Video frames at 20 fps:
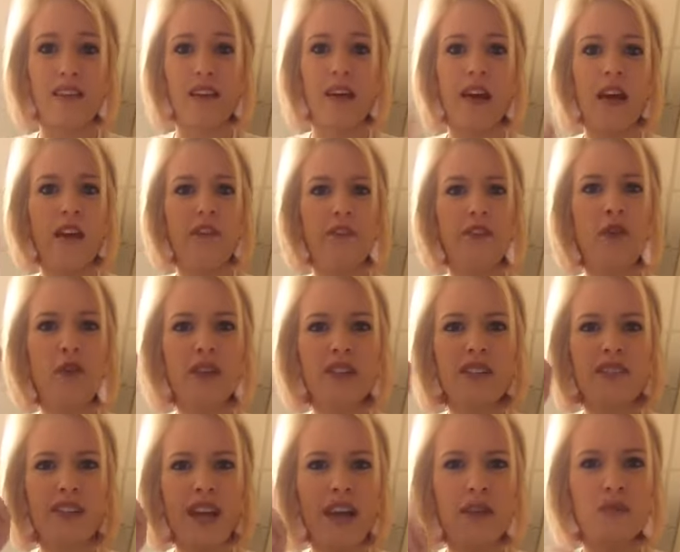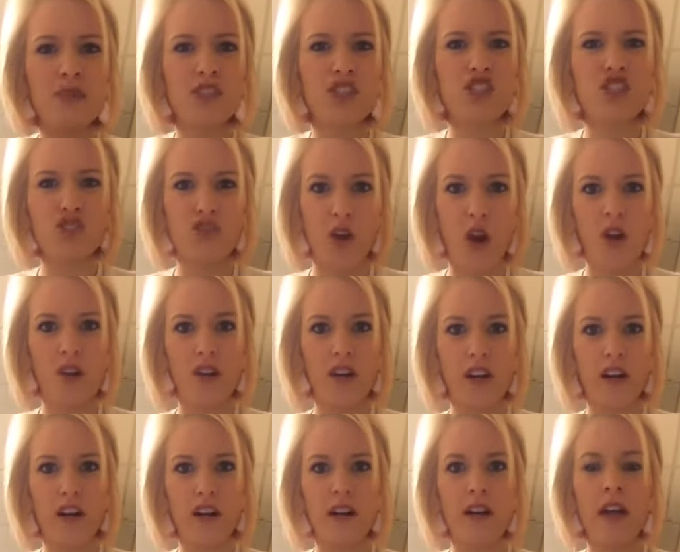If your design was
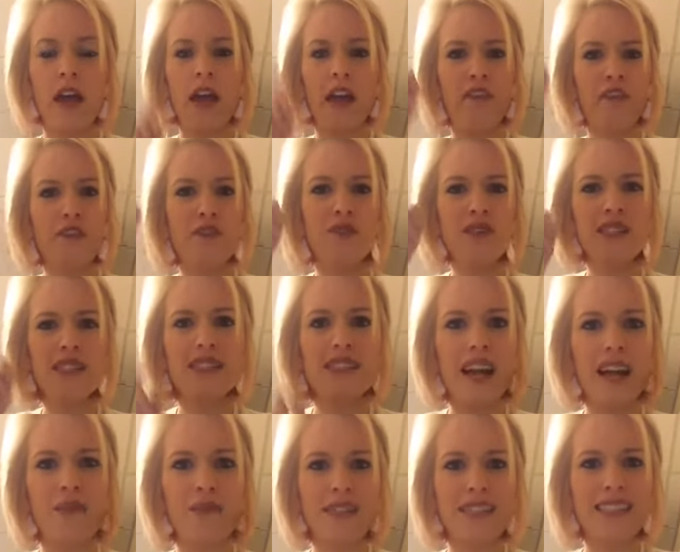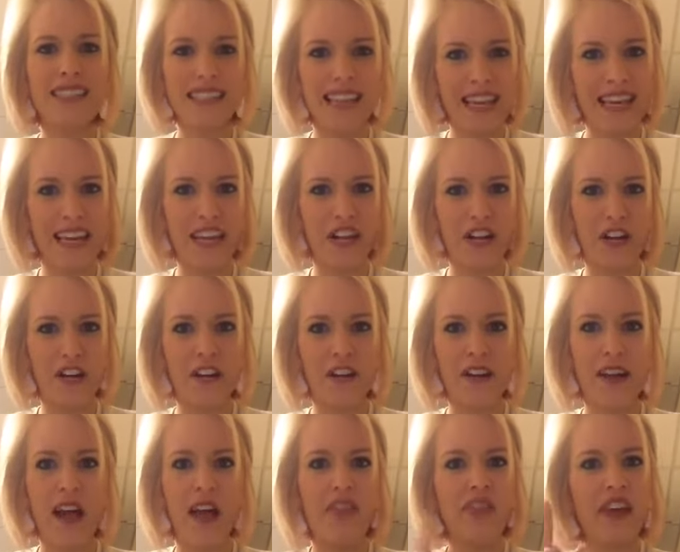stronger, if your design was skinnier,
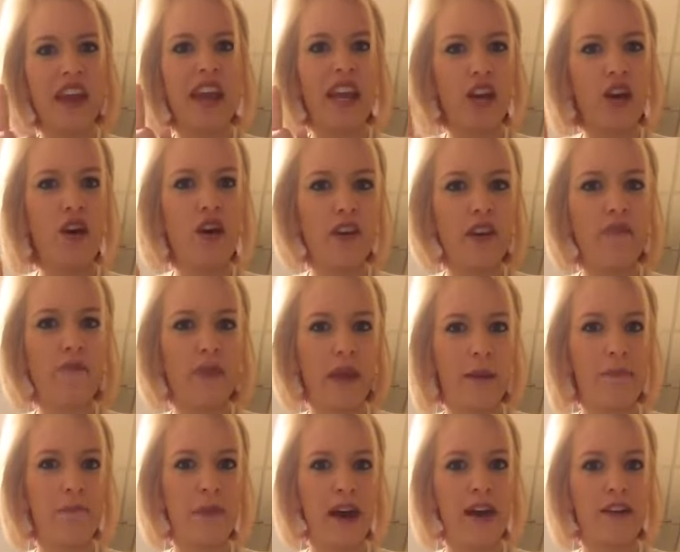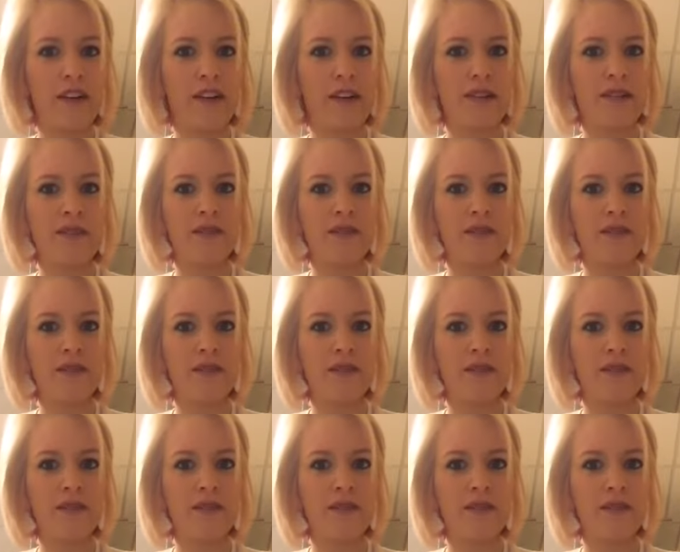then it could have been better.